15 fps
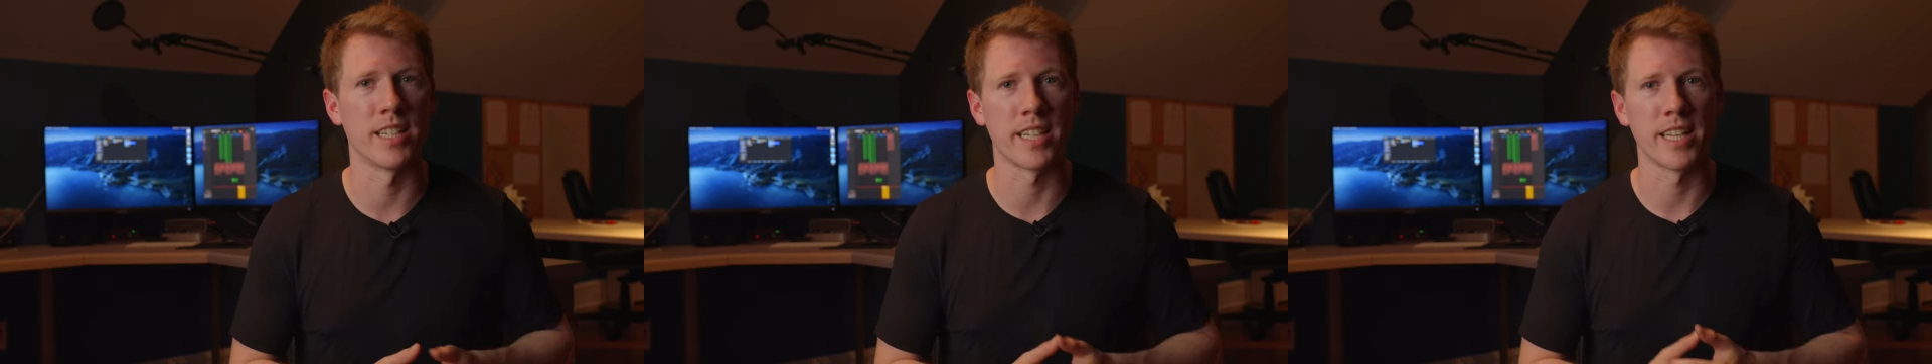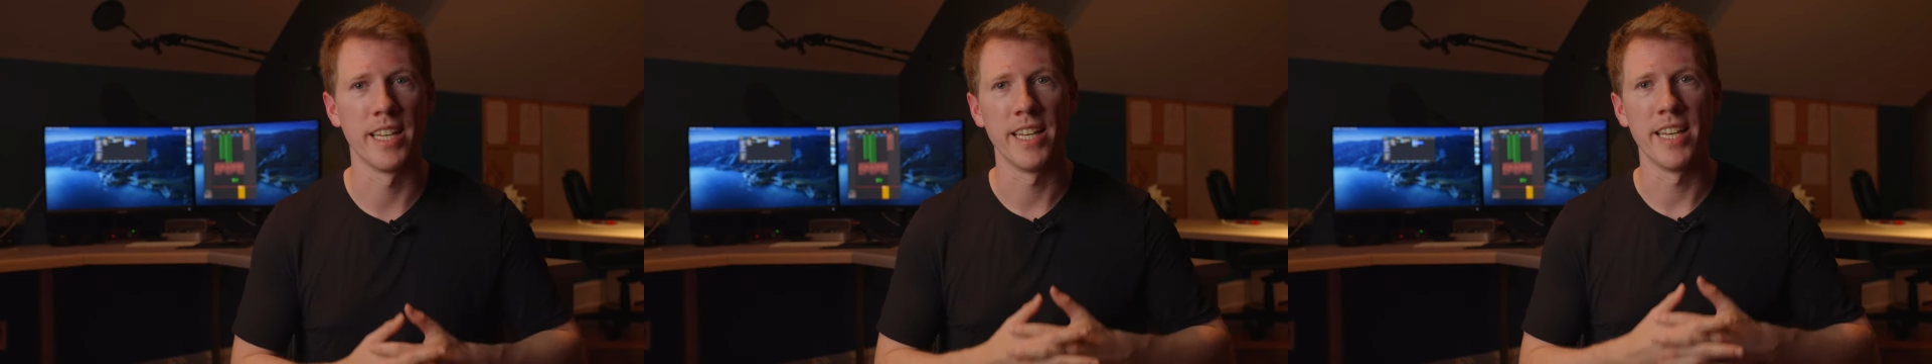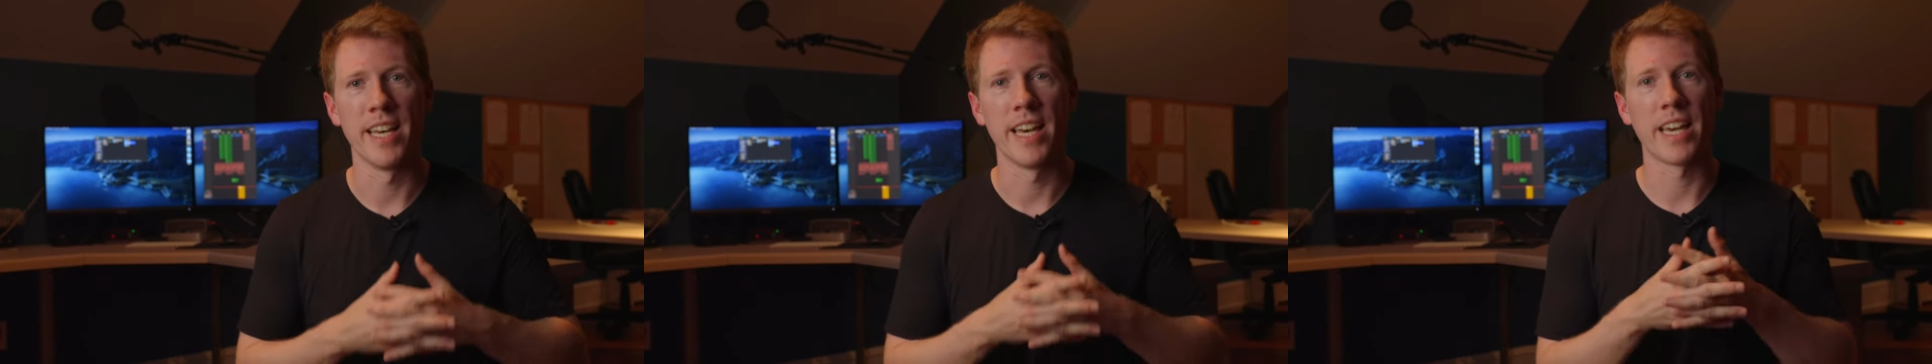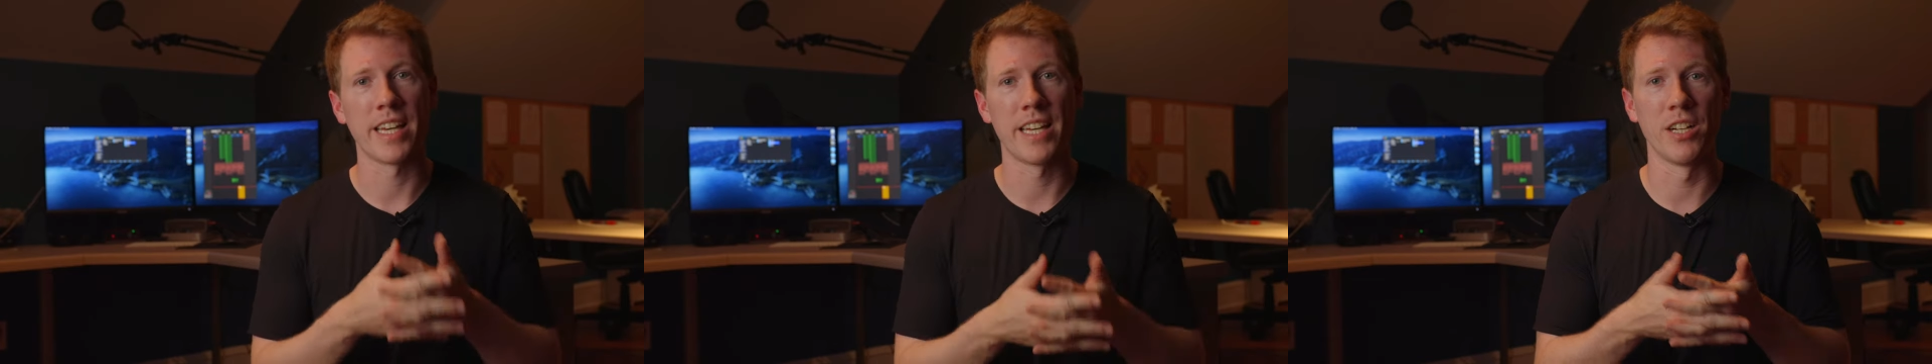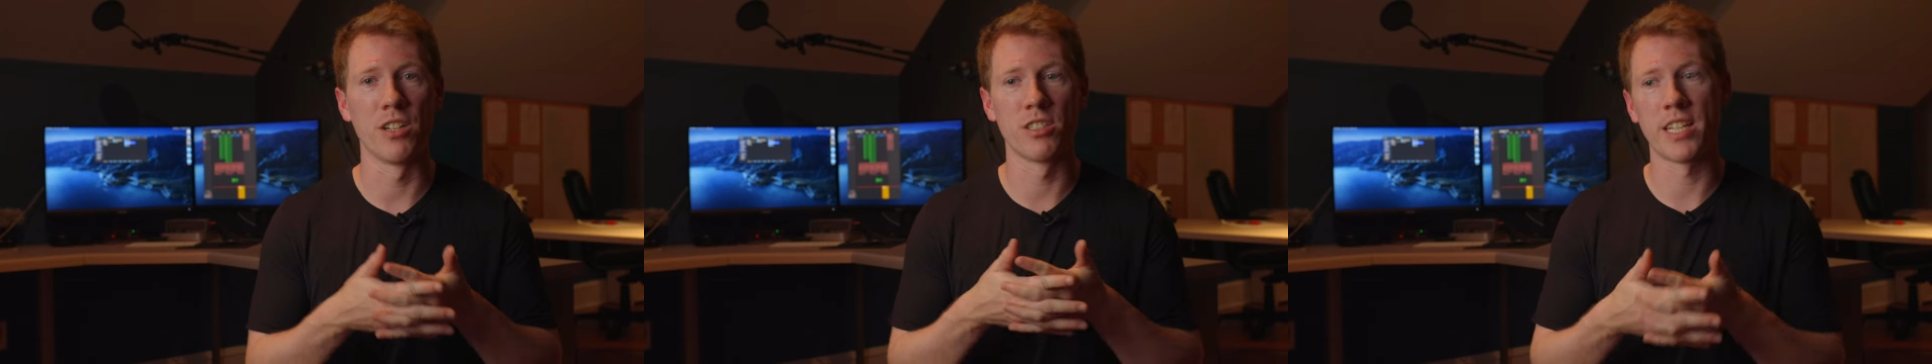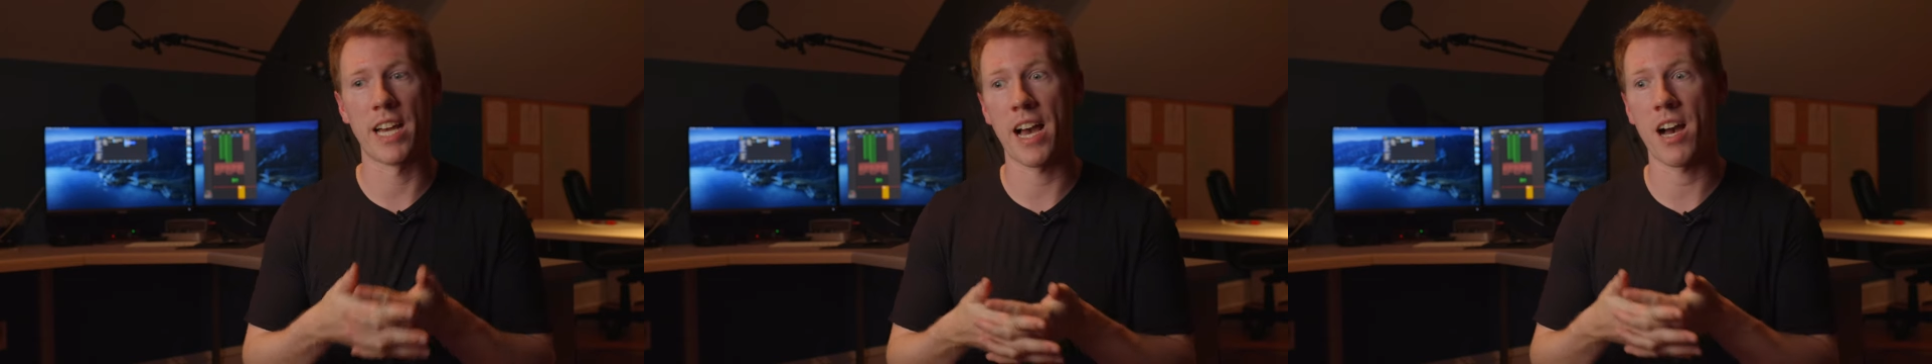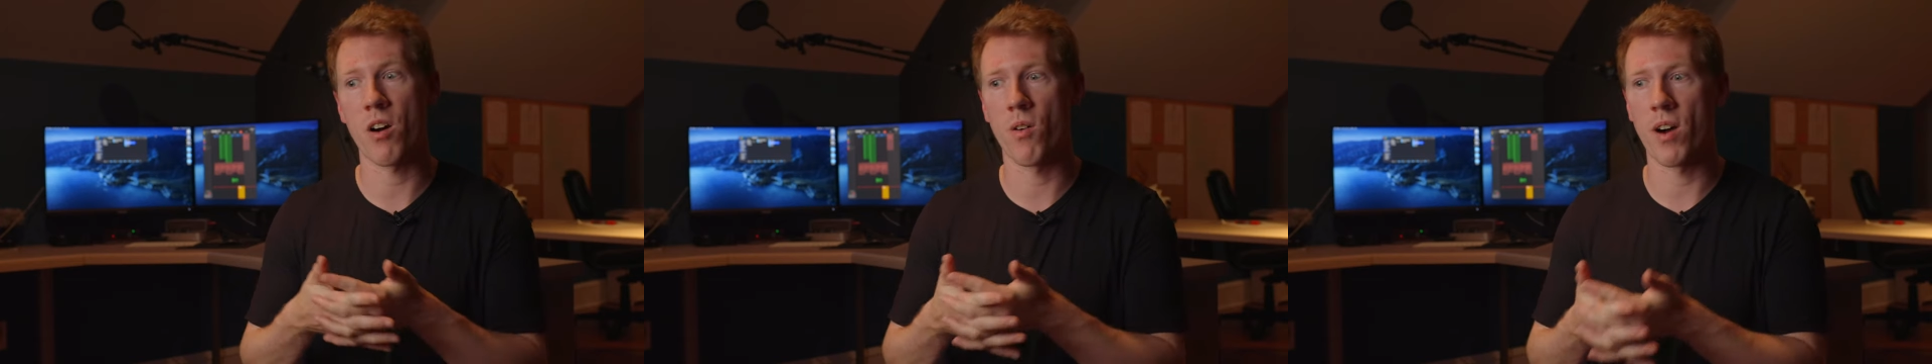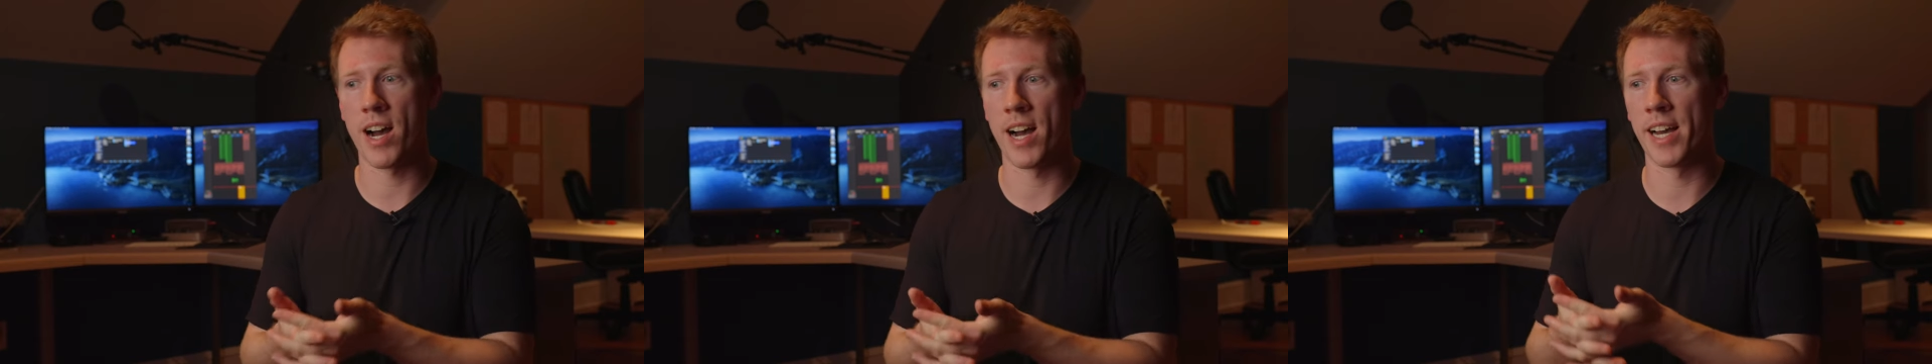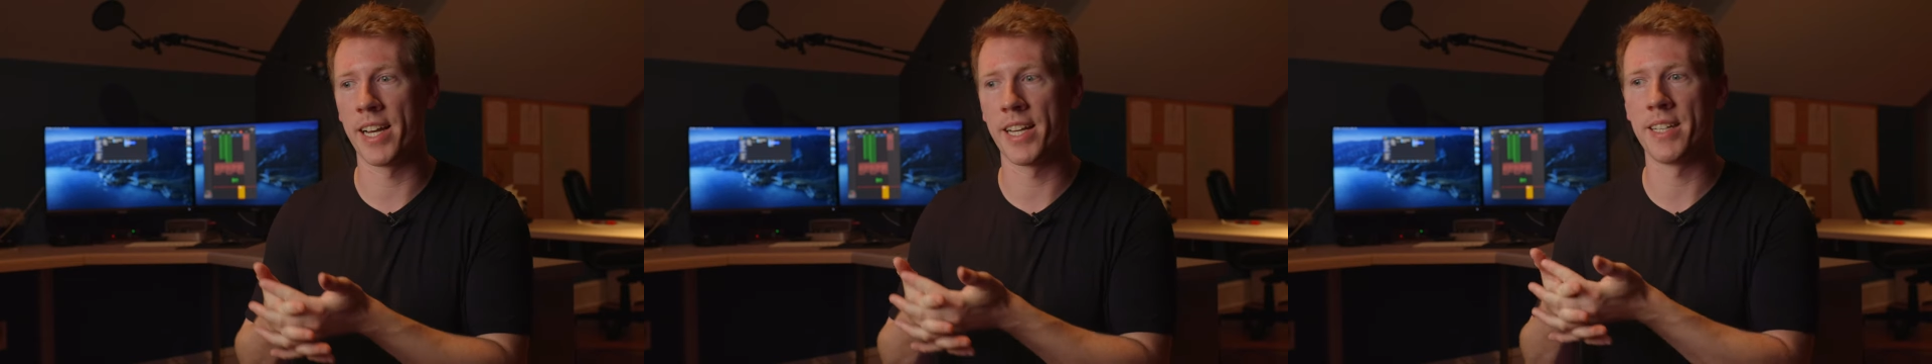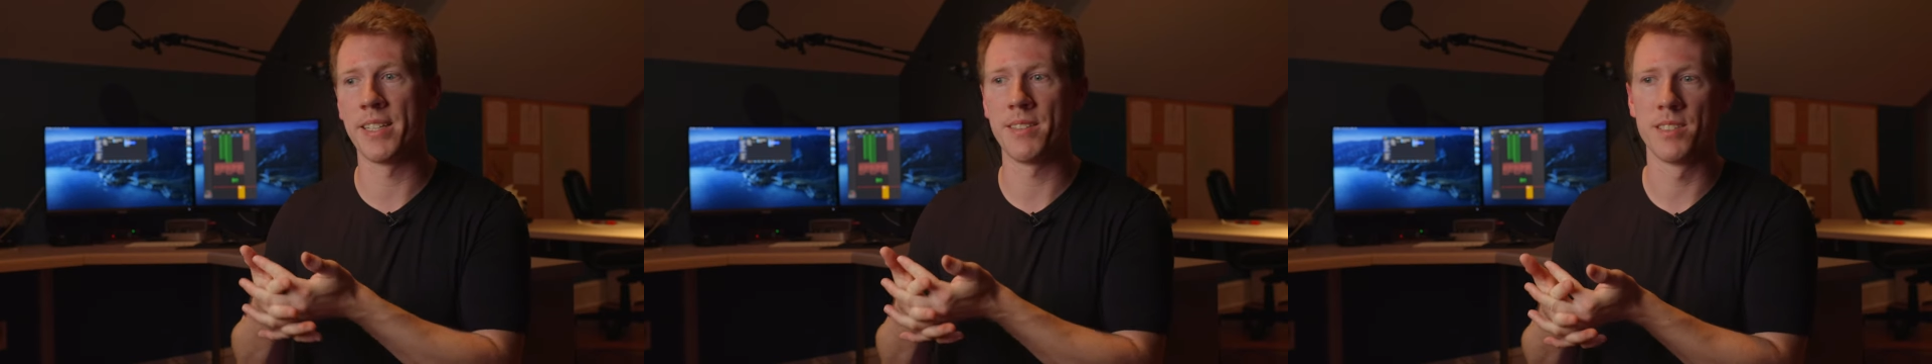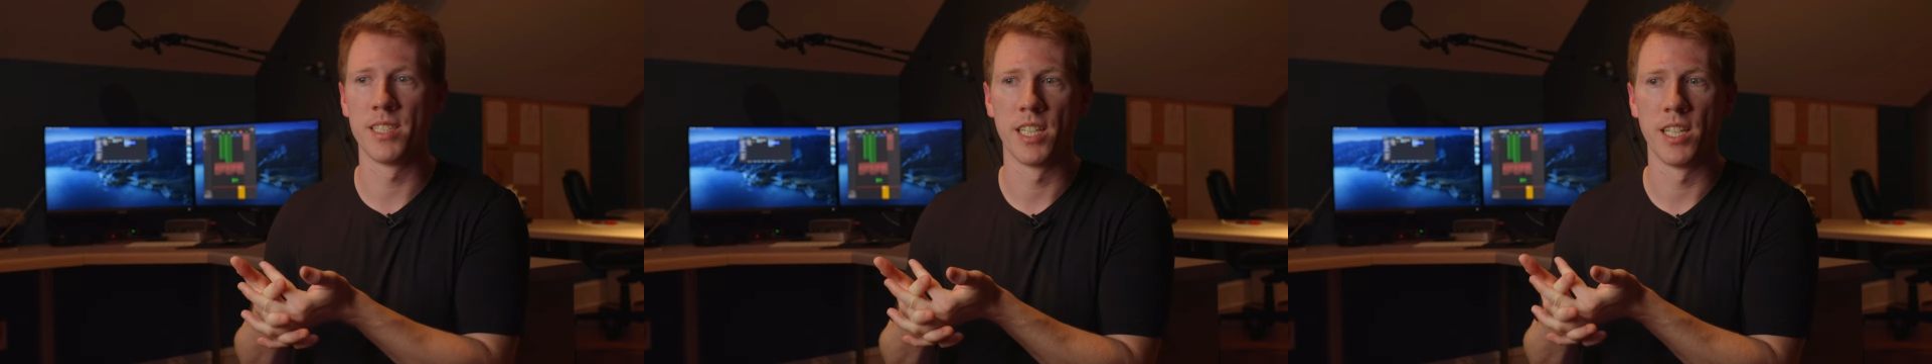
Like, here's how I